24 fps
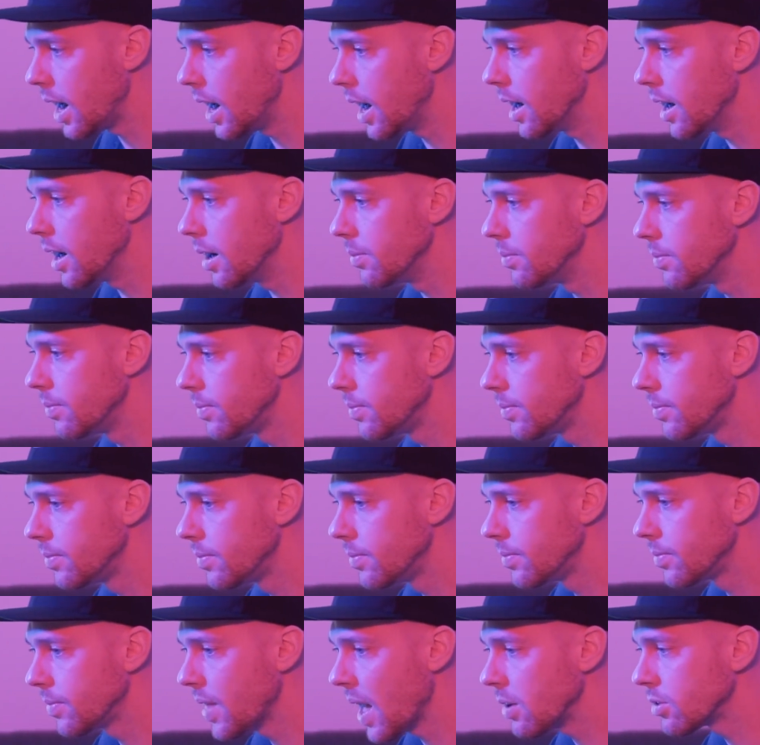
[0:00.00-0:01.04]

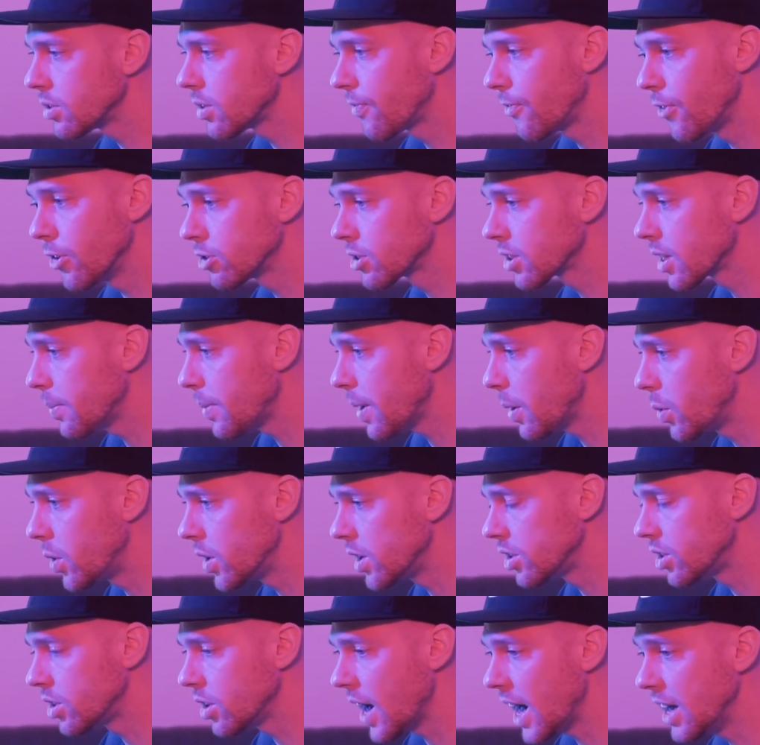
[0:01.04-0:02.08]
that was the first clip I wanted to show.